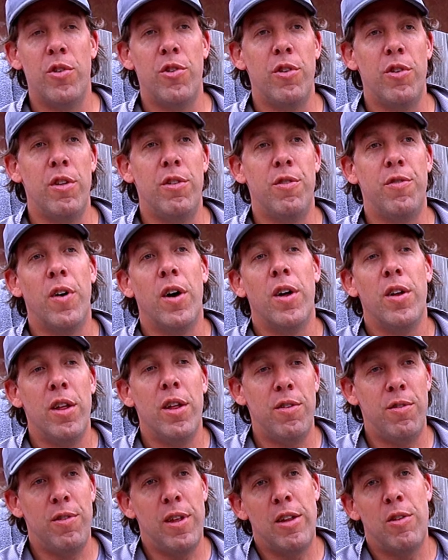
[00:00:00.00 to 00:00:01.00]
and it's just it's fun.
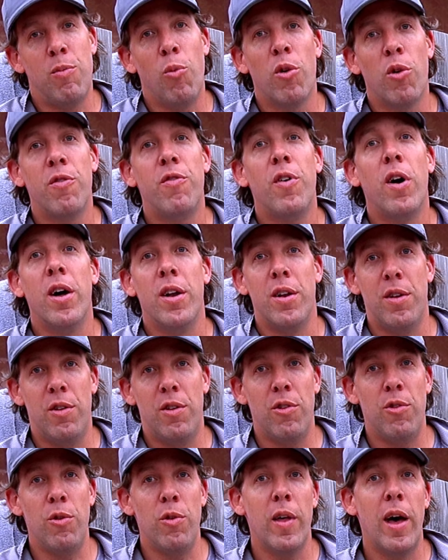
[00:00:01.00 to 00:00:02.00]
It, that's more fun
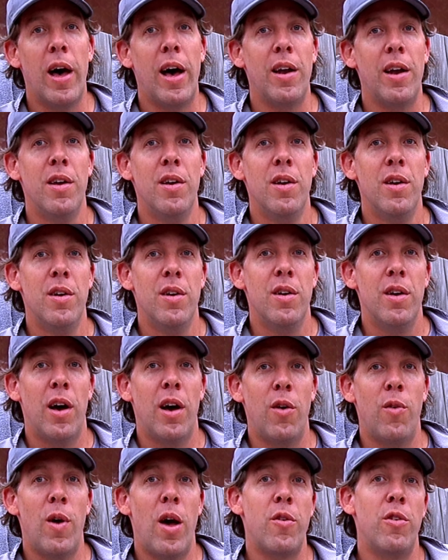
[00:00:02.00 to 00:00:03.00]
to do that.
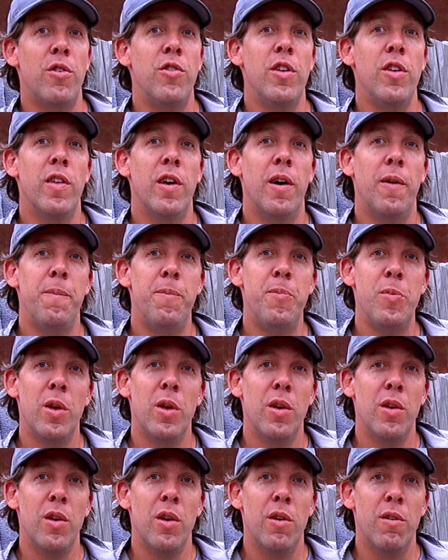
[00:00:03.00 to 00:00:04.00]
I'd rather see them
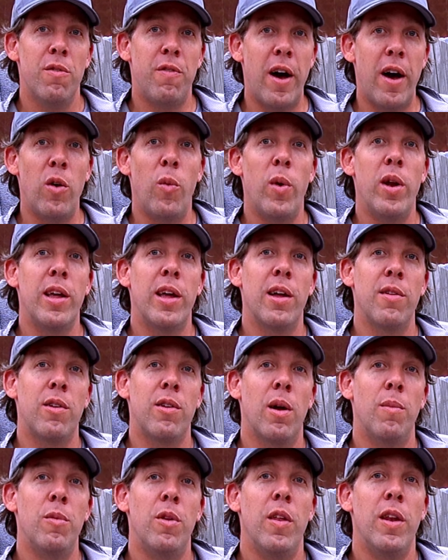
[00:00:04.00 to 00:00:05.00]
find a way to get
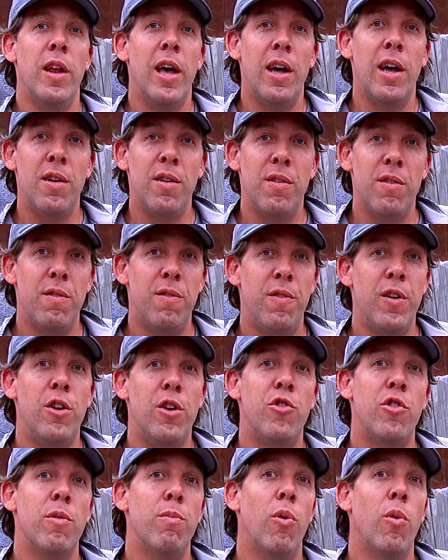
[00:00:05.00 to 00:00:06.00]
to come to the net,
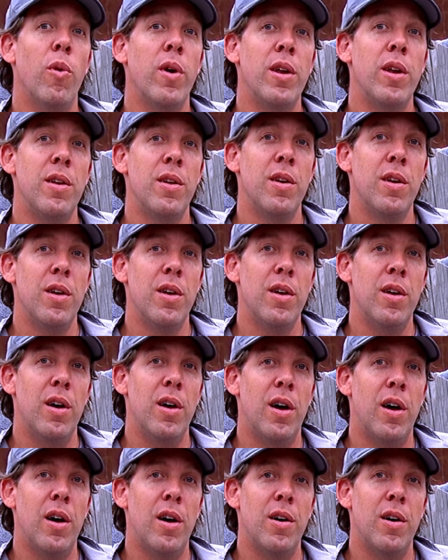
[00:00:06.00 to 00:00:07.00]
finish the point
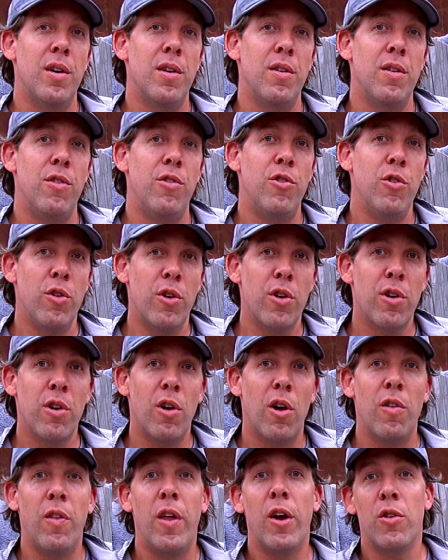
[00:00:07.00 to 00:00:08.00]
uh, sooner
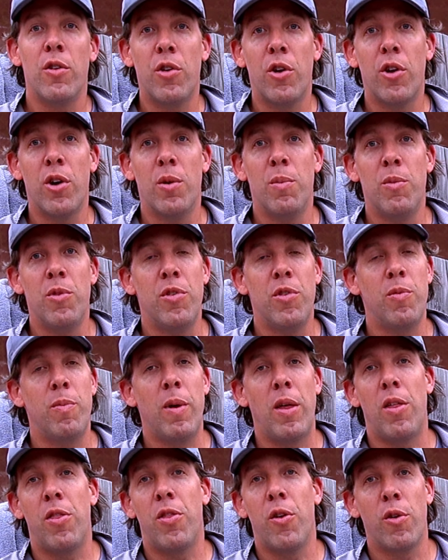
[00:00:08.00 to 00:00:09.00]
on their terms
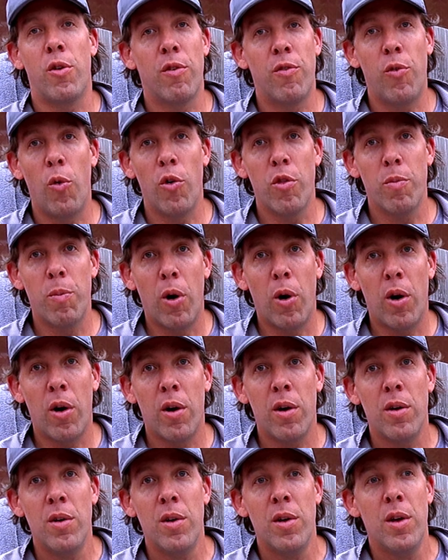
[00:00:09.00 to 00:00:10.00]
by the third or fourth
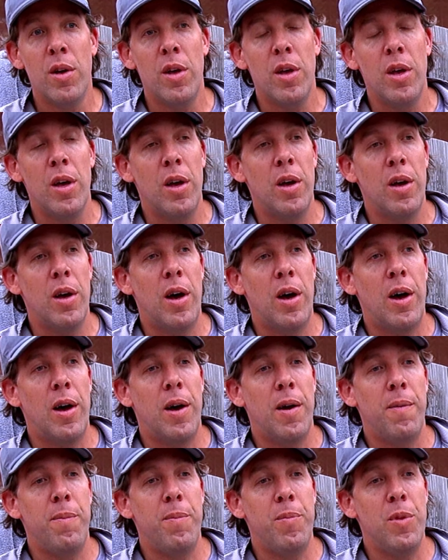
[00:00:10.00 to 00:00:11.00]
ball.
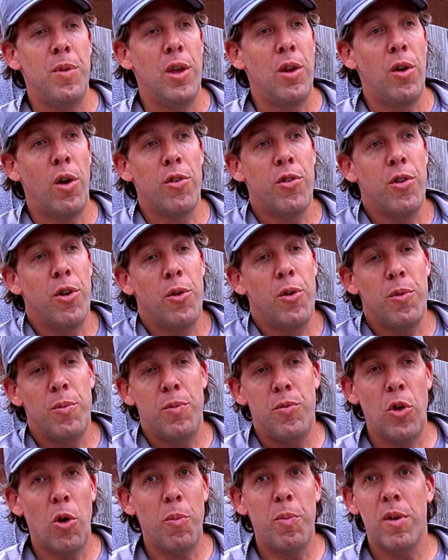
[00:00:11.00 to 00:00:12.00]
Um, and also
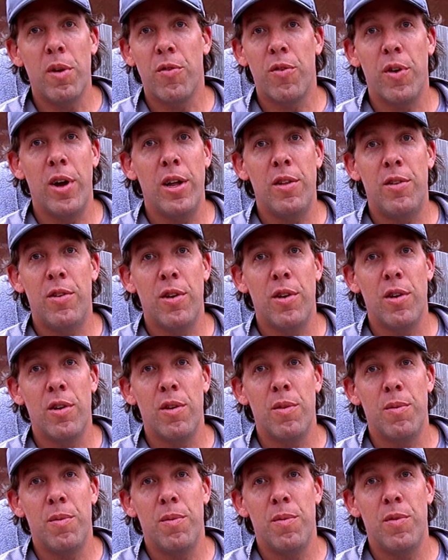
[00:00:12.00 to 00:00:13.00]
don't be afraid
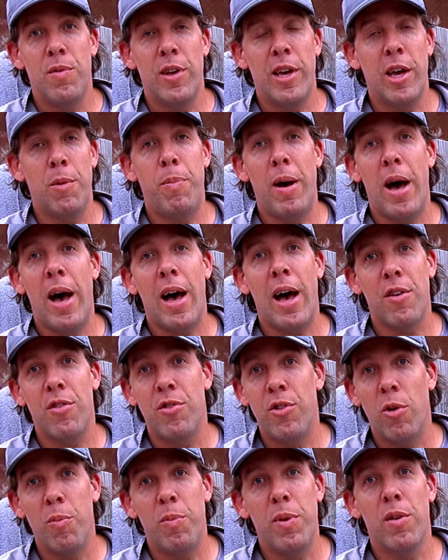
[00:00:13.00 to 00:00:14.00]
to to get
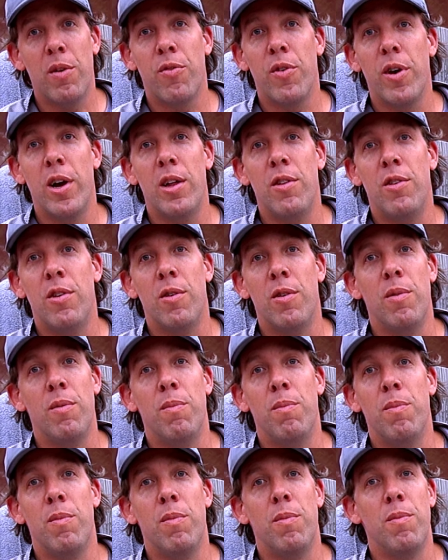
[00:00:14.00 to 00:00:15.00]
past. Don't be afraid to
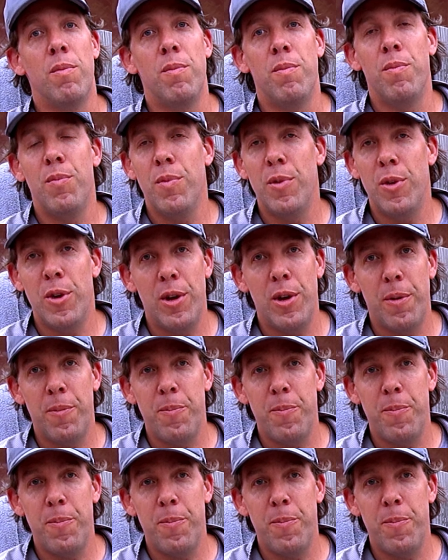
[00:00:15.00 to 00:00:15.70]
you